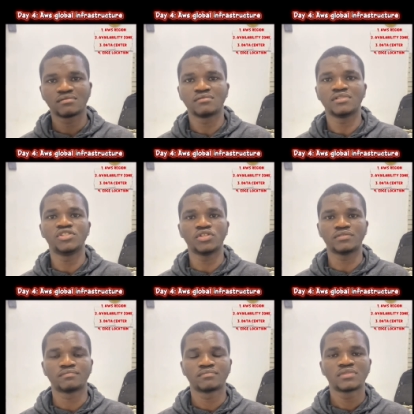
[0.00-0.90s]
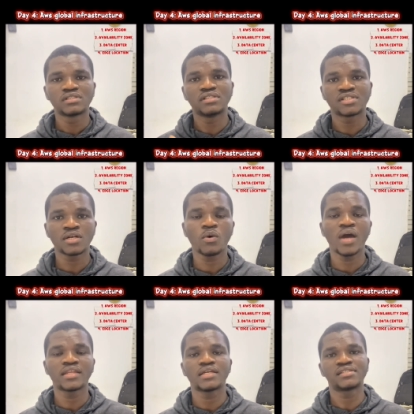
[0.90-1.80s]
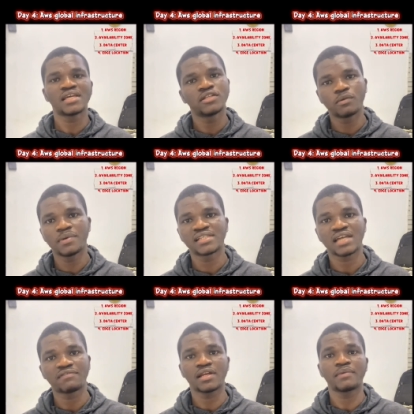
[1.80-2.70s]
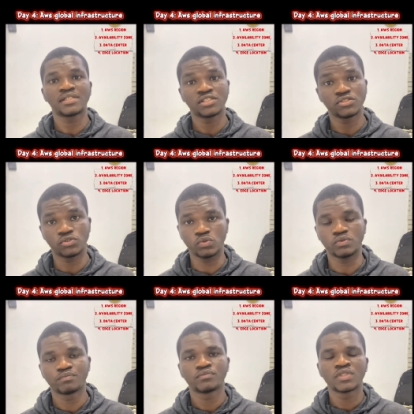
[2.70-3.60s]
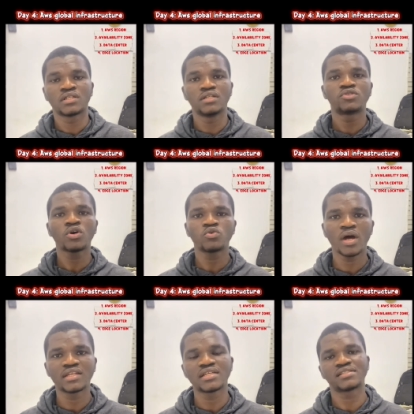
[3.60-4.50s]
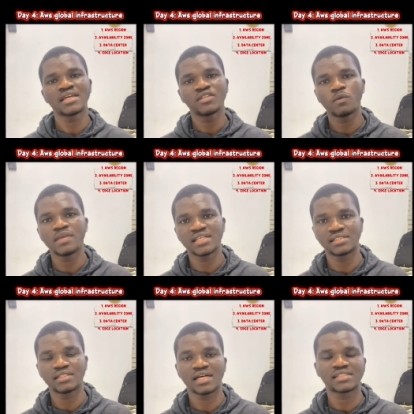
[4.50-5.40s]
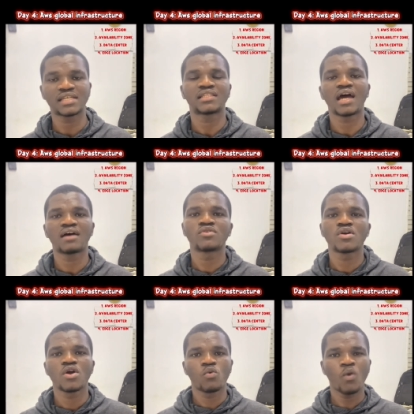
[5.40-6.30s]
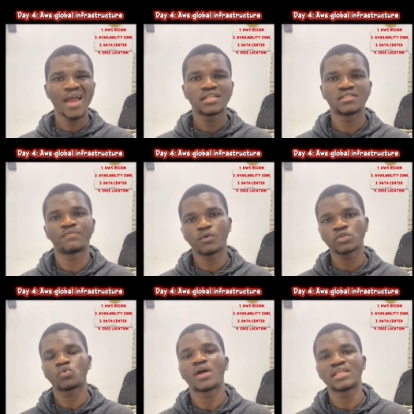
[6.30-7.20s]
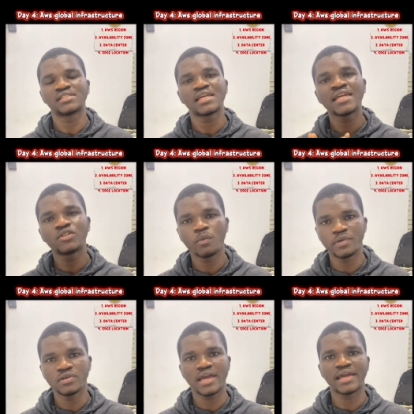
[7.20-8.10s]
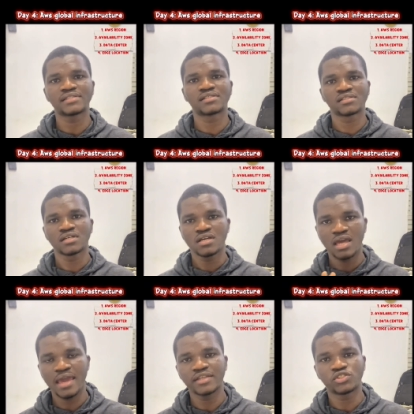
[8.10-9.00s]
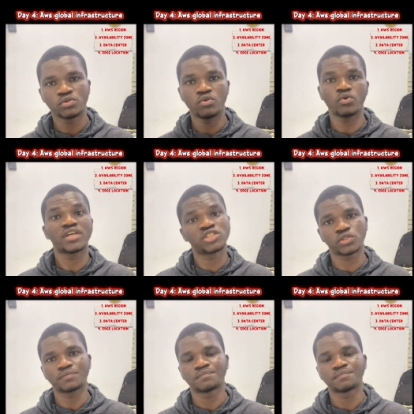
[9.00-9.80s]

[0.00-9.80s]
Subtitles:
region. The second one is AWS availability zone. The third one is AWS data center, while the fourth one is AWS edge location.